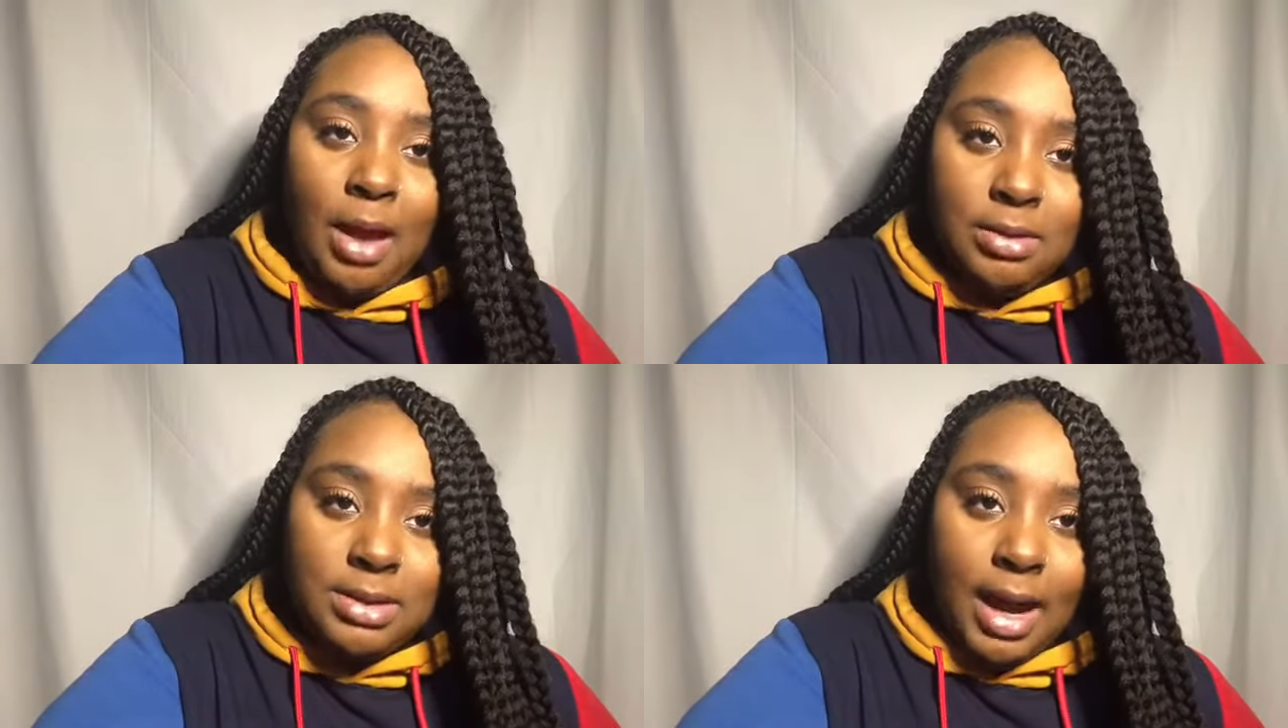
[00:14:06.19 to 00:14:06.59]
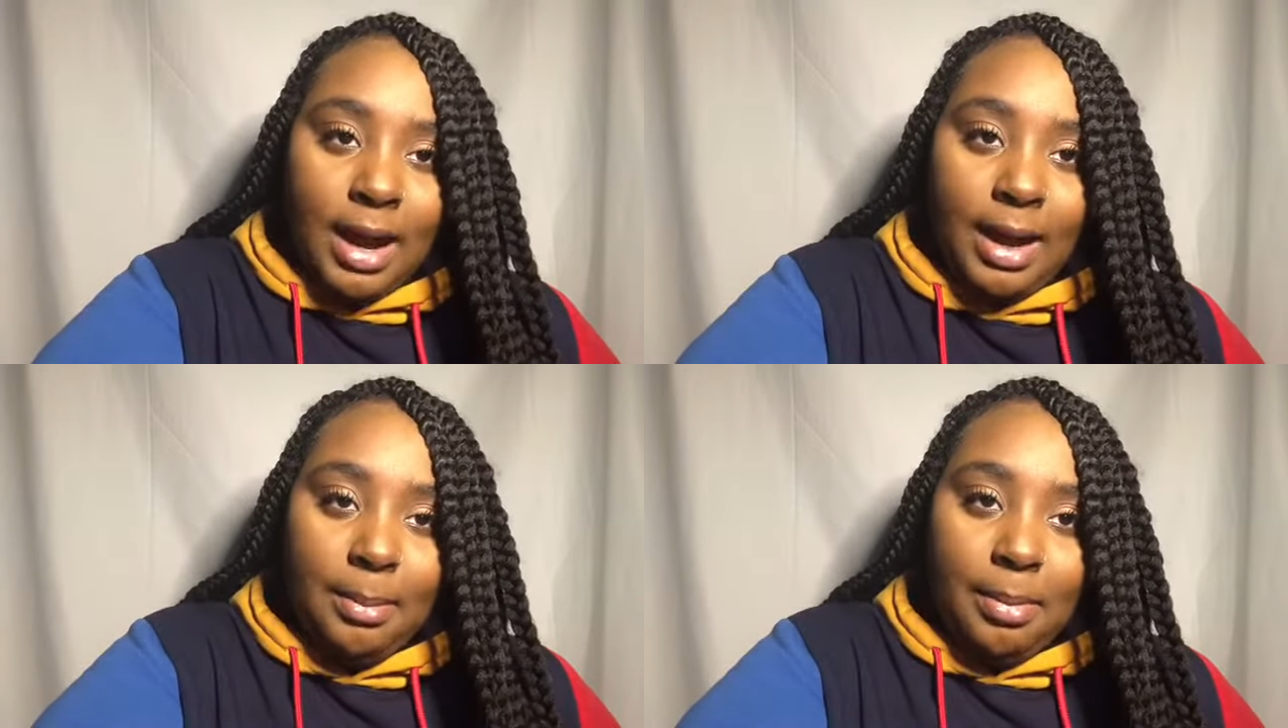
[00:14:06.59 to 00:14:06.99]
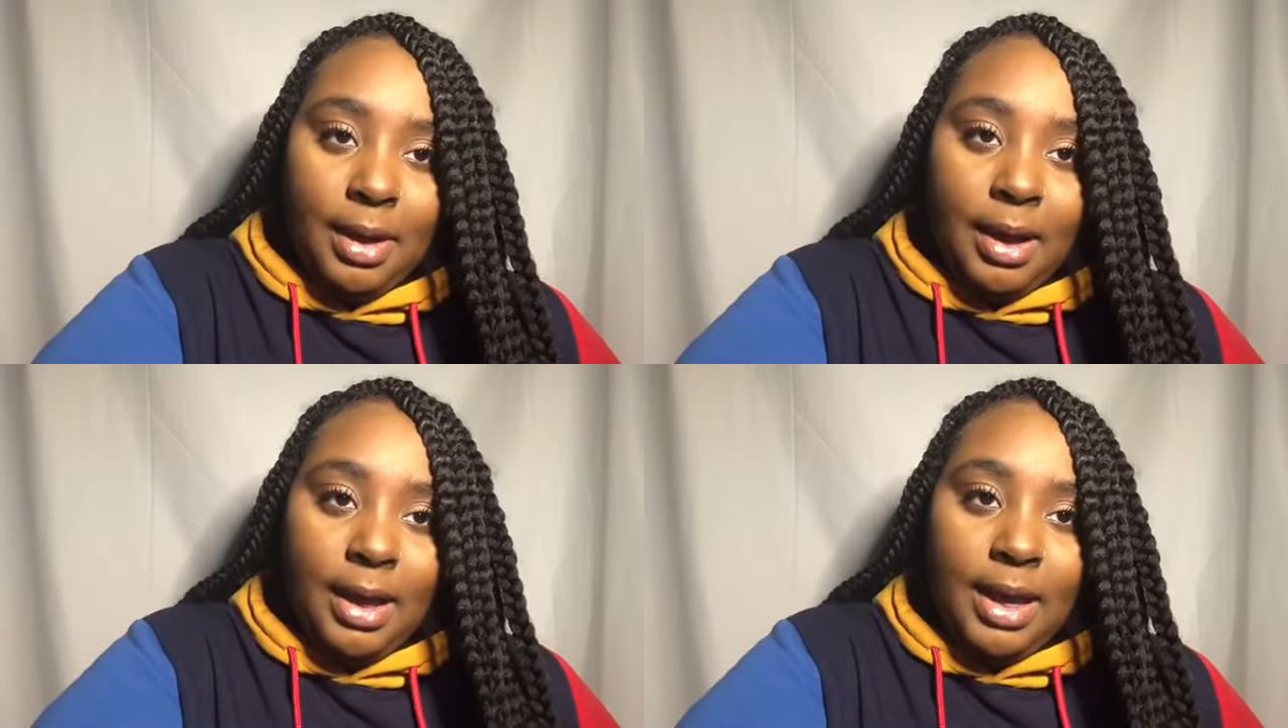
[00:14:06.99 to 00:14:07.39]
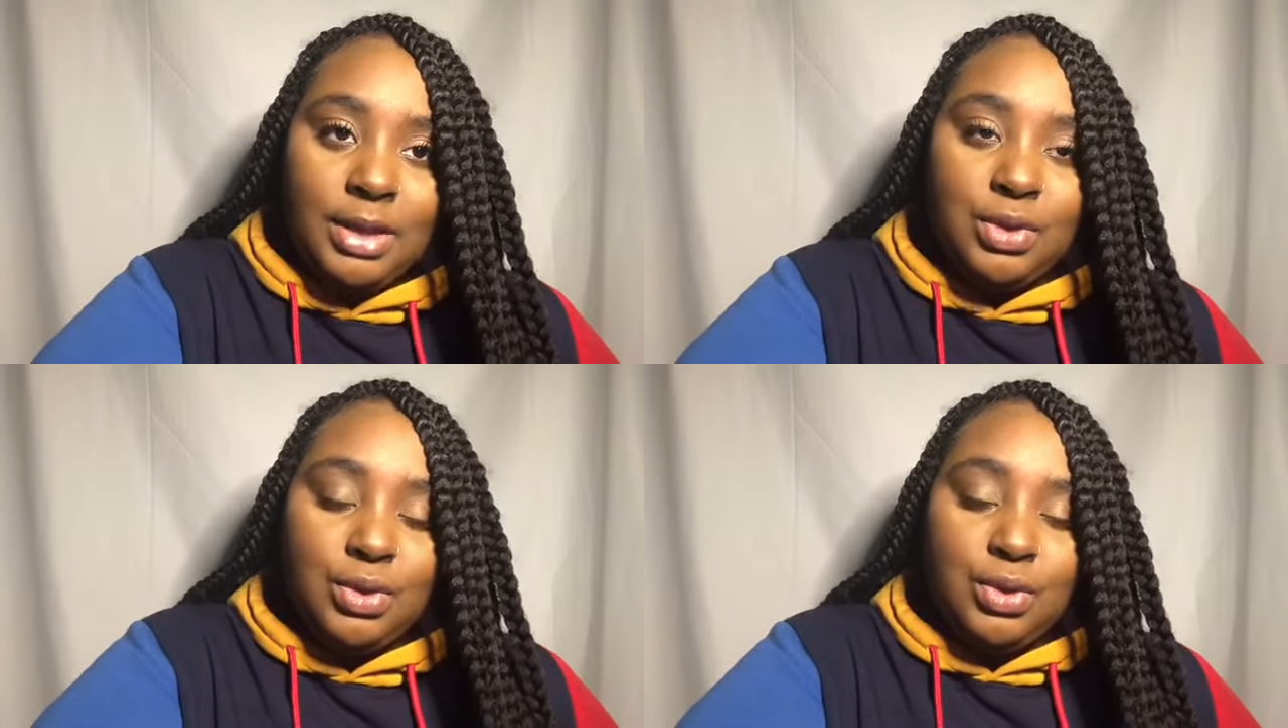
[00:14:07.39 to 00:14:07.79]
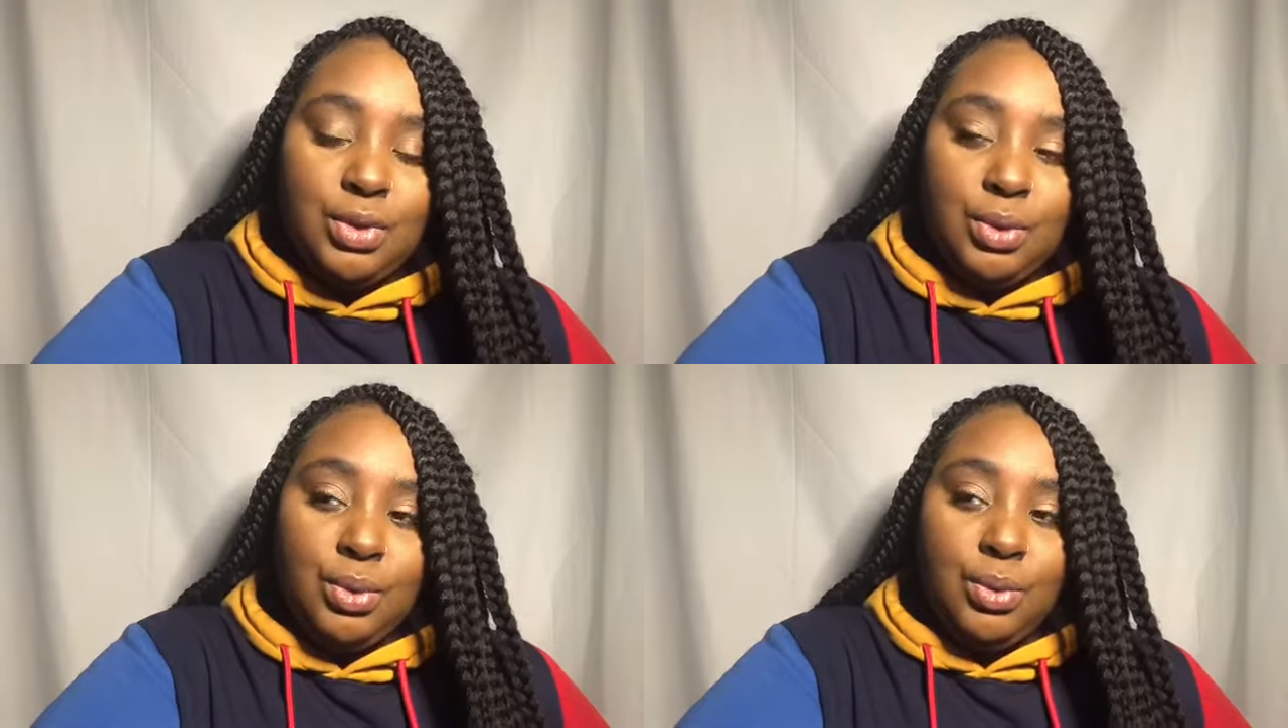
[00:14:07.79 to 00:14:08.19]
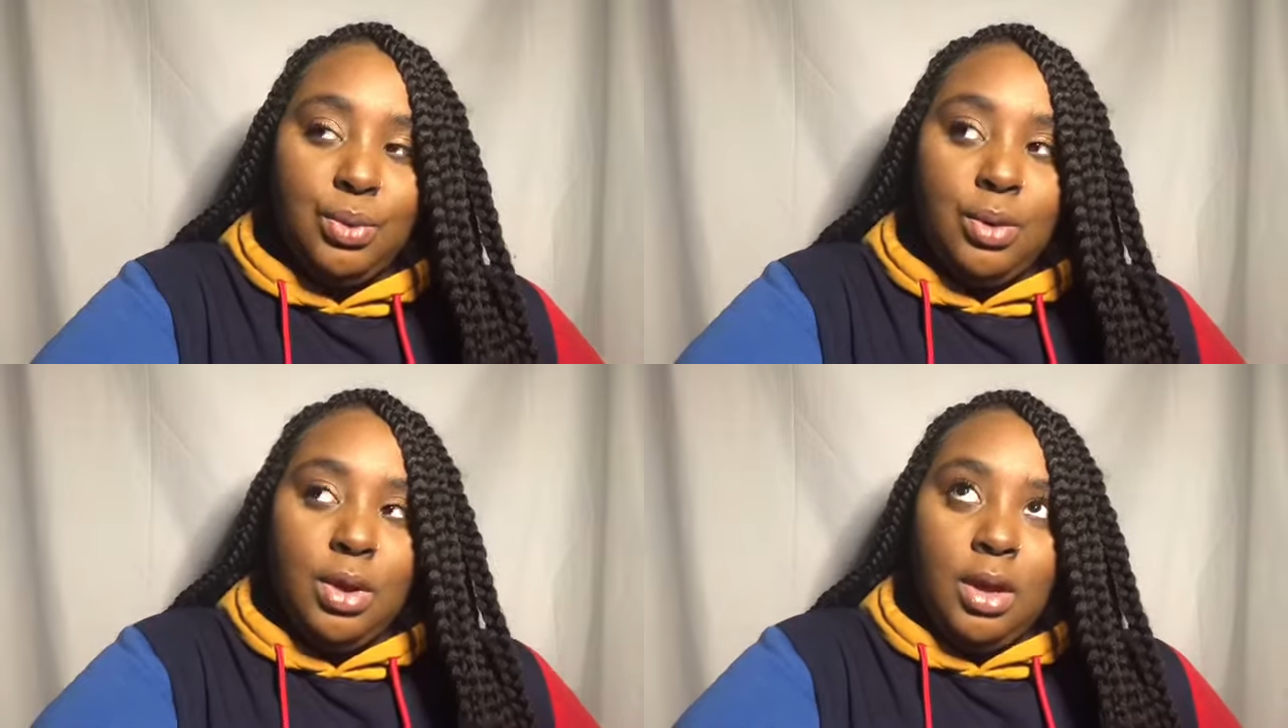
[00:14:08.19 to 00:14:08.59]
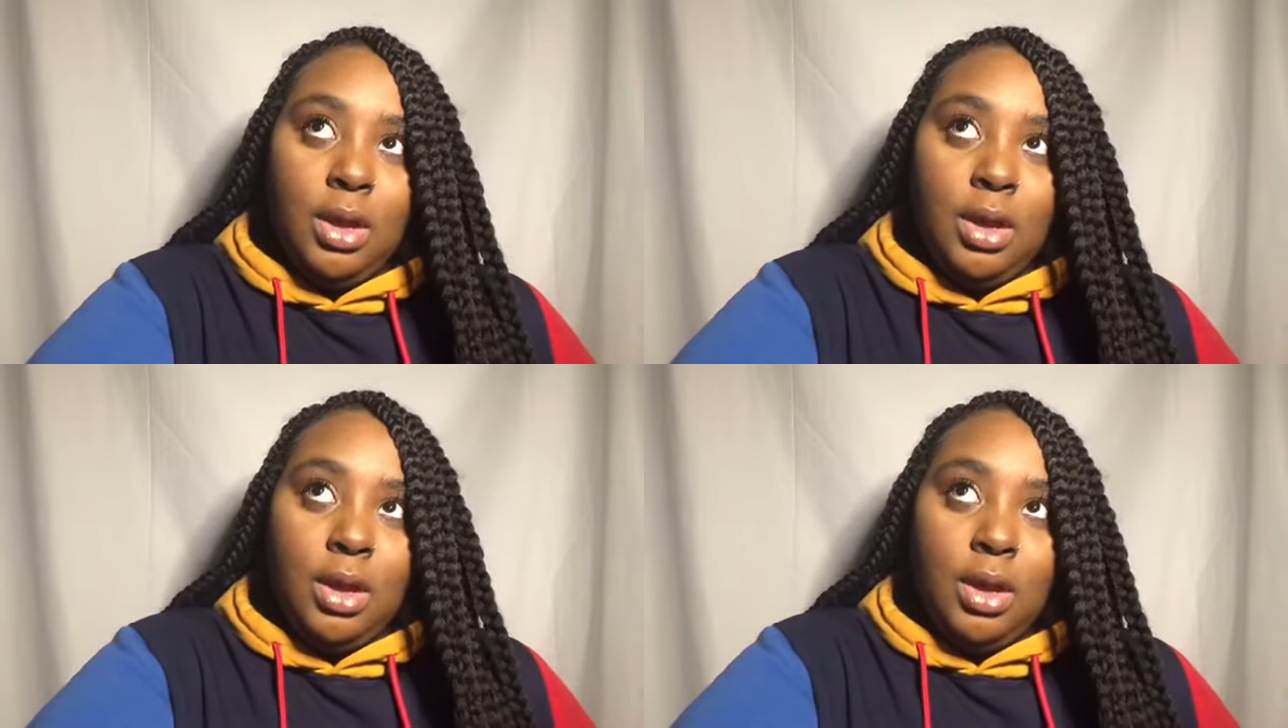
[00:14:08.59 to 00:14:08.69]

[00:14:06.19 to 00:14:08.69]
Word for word: outside, but it's too